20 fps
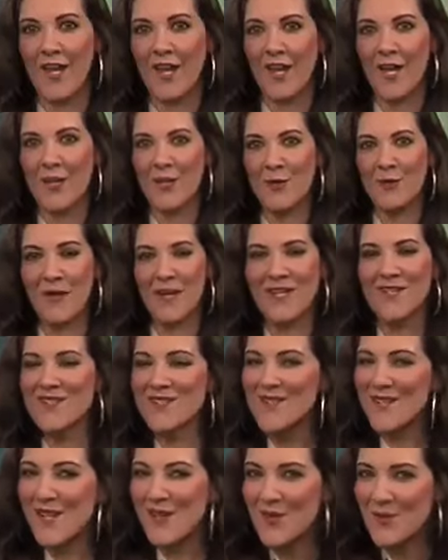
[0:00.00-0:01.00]
And you might
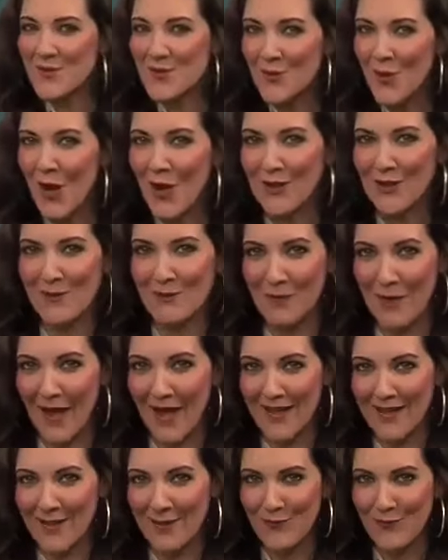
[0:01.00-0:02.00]
see the trolley
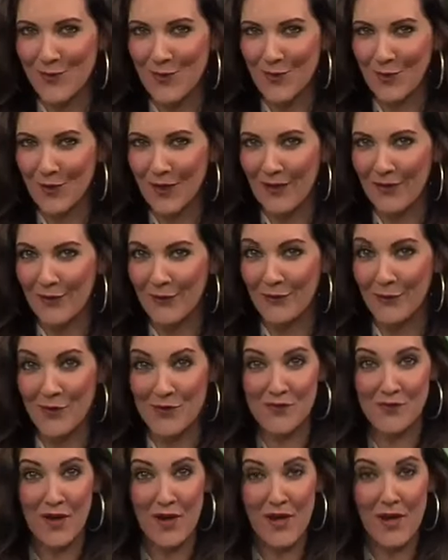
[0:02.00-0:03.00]
bike if you are at the
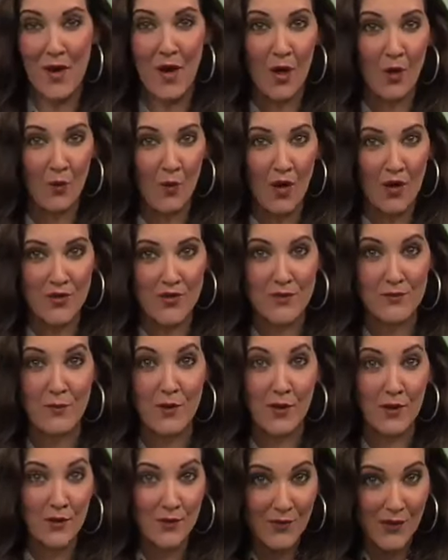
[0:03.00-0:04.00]
First Friday Art Walk
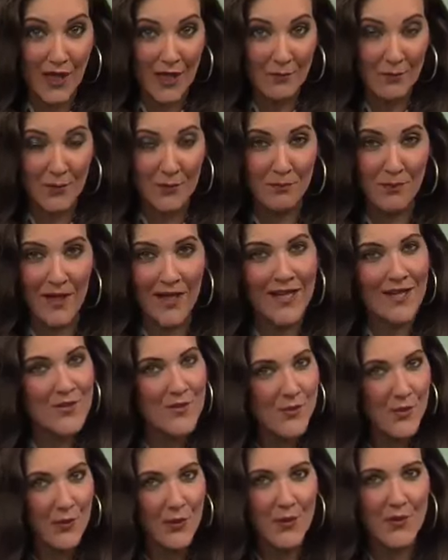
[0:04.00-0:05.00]
tomorrow night, but paid
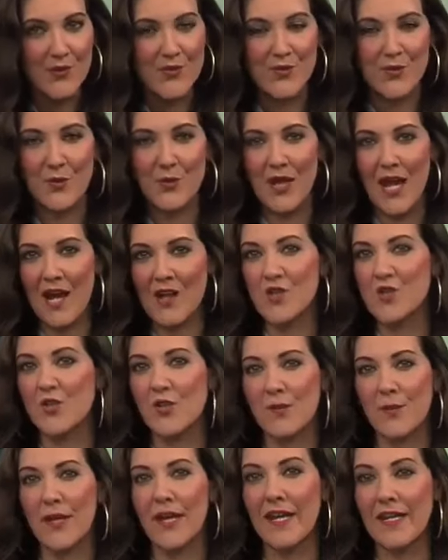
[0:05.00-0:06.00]
tours don't
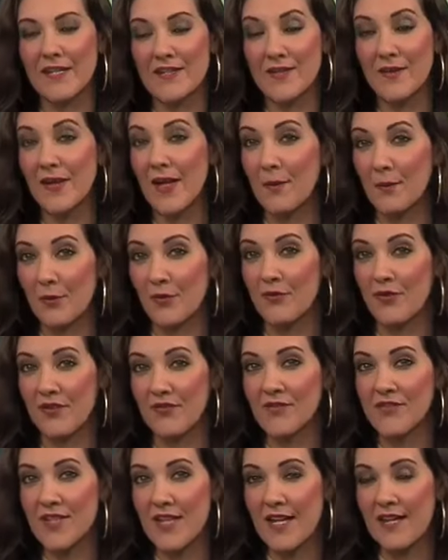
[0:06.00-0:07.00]
actually begin until April
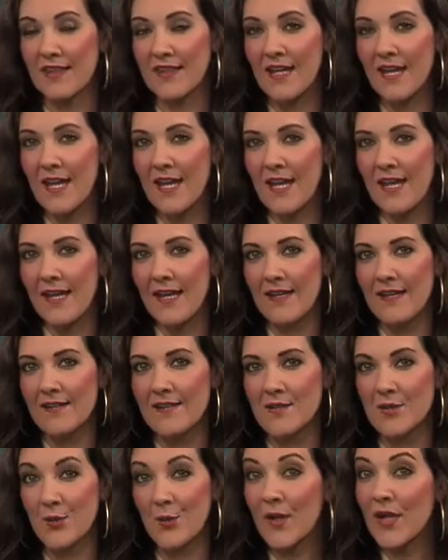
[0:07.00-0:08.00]
15th. It
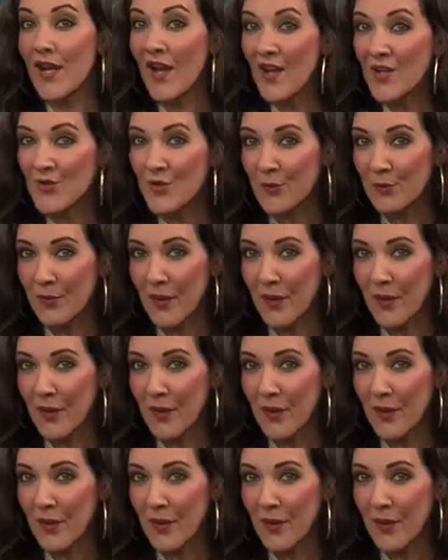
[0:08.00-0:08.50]
is 300